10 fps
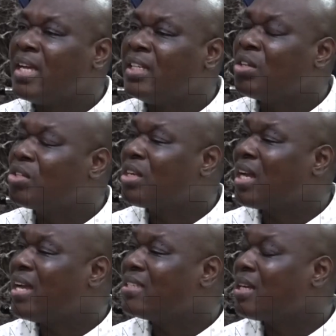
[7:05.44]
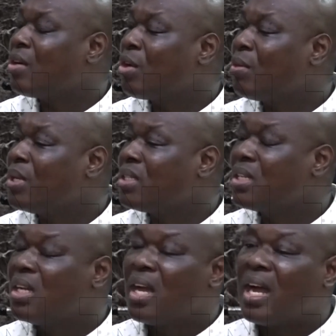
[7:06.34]
industrialized
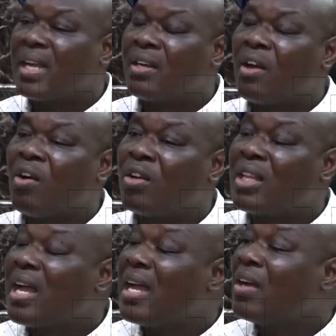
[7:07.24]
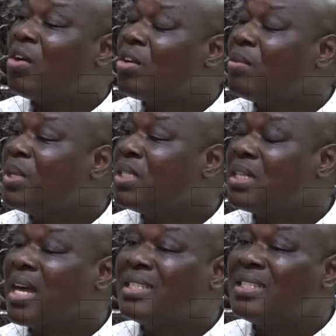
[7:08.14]
economies and other economies,
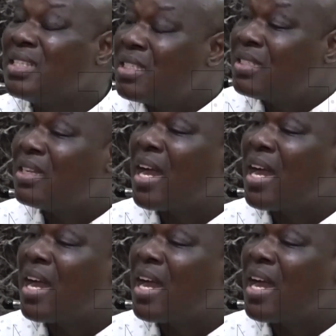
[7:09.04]
that this